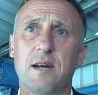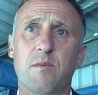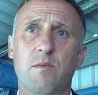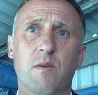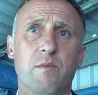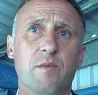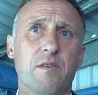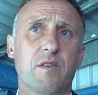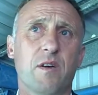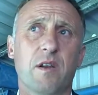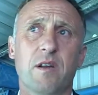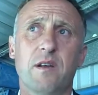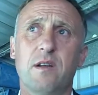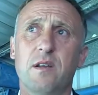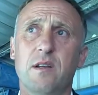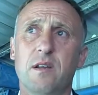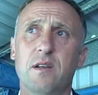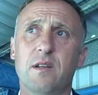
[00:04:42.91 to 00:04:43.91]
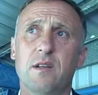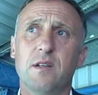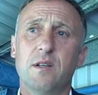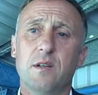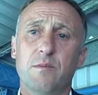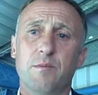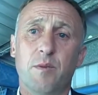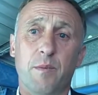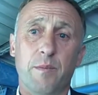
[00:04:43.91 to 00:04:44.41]
one we've got to
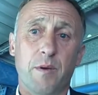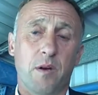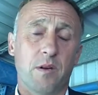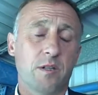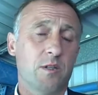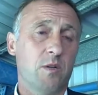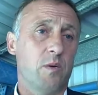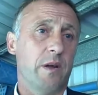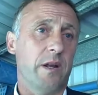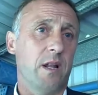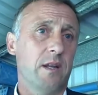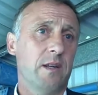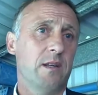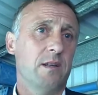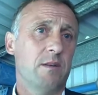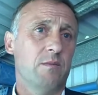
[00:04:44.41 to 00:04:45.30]
put behind us quickly.